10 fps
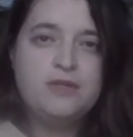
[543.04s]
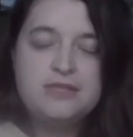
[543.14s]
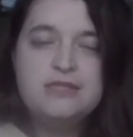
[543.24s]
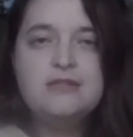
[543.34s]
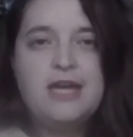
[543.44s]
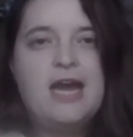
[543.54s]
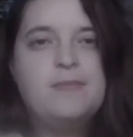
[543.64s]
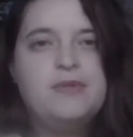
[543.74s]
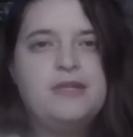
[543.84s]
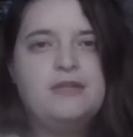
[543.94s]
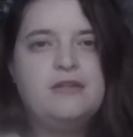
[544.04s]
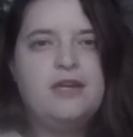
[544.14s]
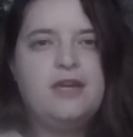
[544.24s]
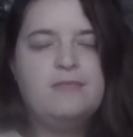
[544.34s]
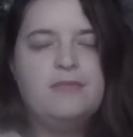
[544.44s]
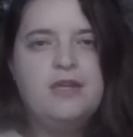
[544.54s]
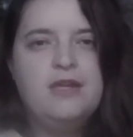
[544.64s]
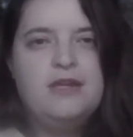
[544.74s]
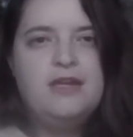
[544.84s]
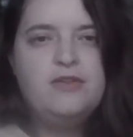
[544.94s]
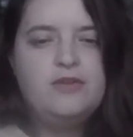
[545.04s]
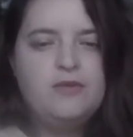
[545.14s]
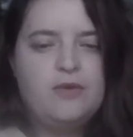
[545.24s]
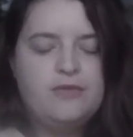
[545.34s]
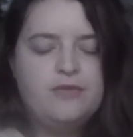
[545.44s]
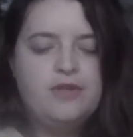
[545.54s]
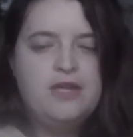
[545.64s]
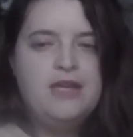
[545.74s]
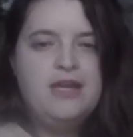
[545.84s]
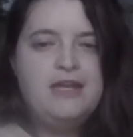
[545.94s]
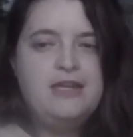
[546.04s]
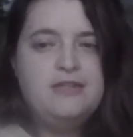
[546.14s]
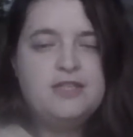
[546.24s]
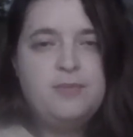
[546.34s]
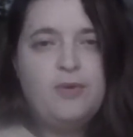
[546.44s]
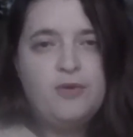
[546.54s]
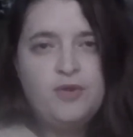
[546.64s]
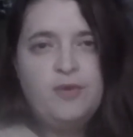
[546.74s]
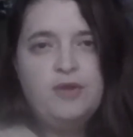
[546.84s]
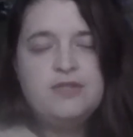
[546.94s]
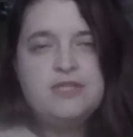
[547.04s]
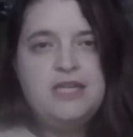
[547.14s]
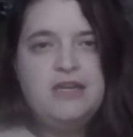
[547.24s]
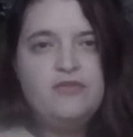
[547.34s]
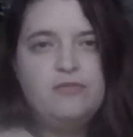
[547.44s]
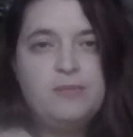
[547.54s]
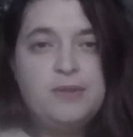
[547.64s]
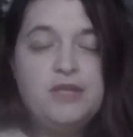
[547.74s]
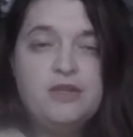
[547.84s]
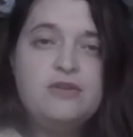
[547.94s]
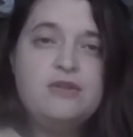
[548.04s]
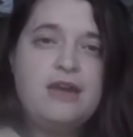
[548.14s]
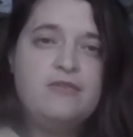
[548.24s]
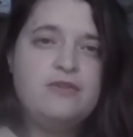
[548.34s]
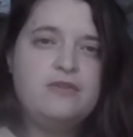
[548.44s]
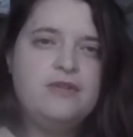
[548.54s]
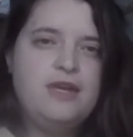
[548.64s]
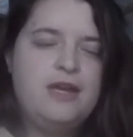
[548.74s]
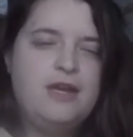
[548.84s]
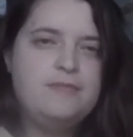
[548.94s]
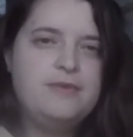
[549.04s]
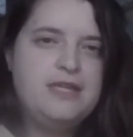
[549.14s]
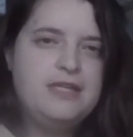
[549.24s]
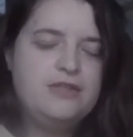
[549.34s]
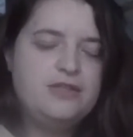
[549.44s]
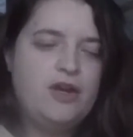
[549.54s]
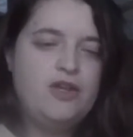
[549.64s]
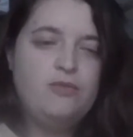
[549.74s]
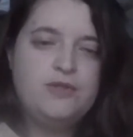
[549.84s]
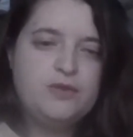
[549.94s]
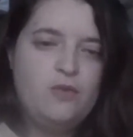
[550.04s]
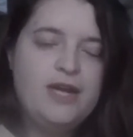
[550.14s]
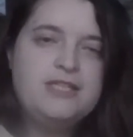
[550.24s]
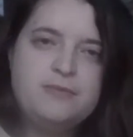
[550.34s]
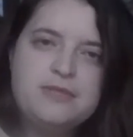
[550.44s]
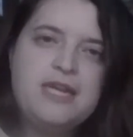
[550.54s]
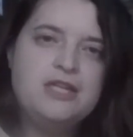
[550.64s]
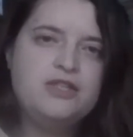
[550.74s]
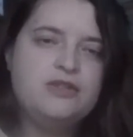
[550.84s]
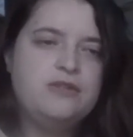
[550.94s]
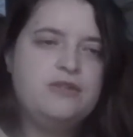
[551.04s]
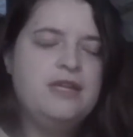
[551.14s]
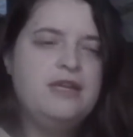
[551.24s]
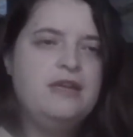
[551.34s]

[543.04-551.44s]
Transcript: was still happening in the North. And the support that we received from a political level in the South was quite substantial.